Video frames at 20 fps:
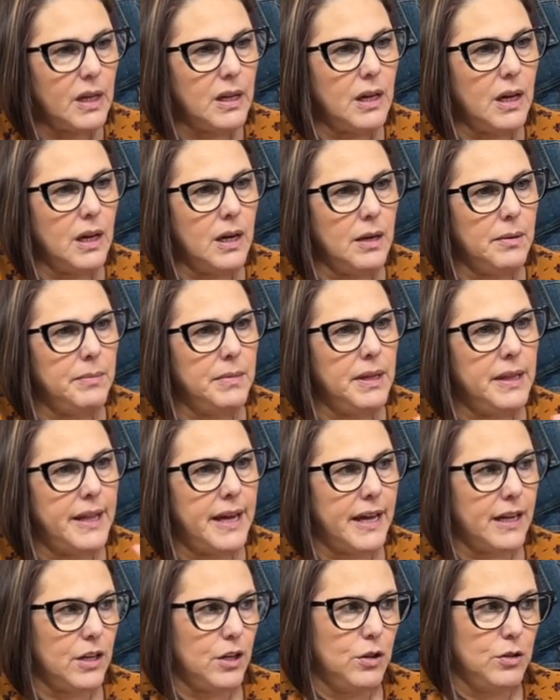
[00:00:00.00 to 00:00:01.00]
um, and
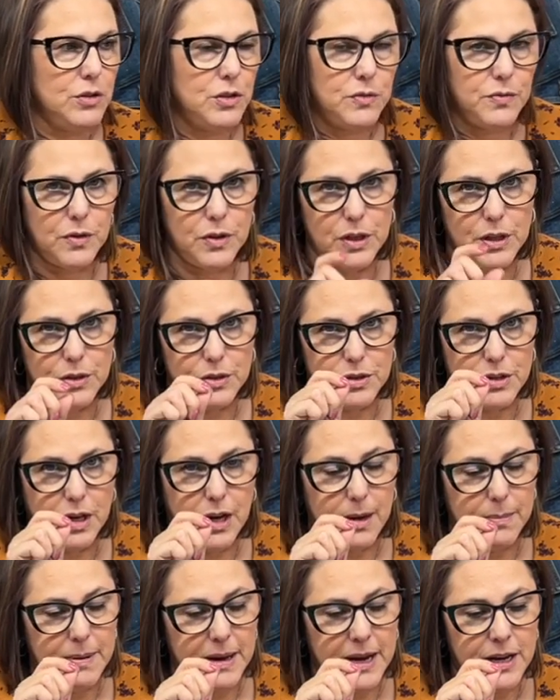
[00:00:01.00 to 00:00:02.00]
that goes for your
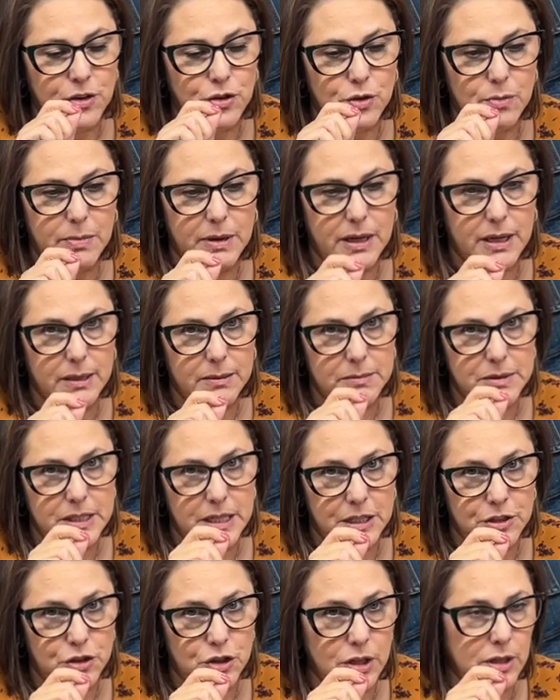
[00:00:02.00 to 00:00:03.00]
top and your bottom
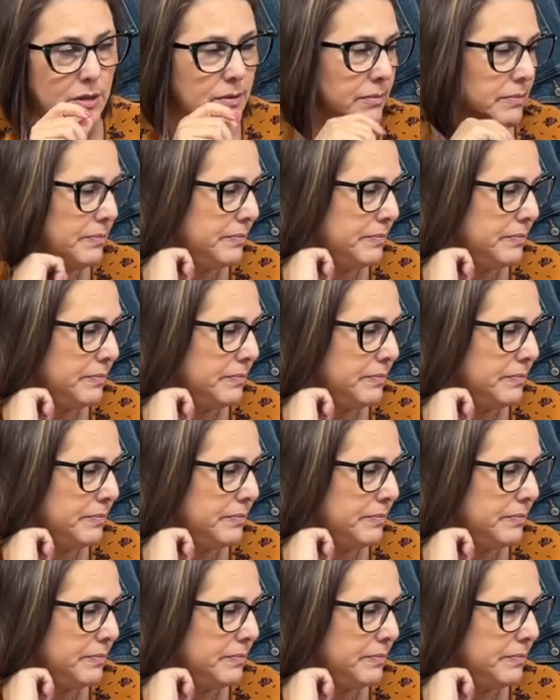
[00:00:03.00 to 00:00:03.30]
tension.